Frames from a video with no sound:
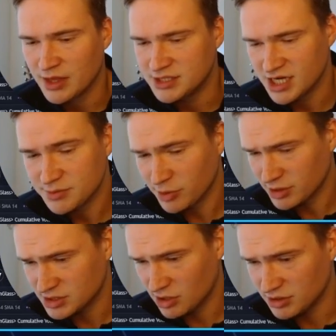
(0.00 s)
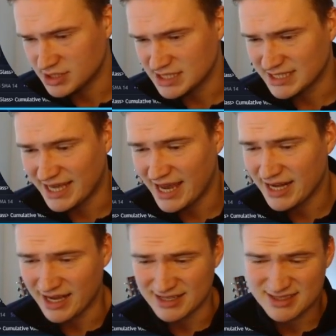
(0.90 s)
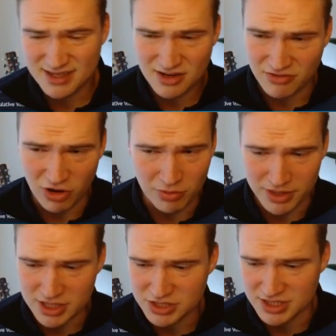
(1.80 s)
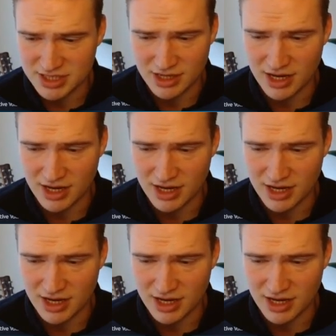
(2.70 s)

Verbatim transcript: Jasmy on its own is, is gaining a ton of open interest and,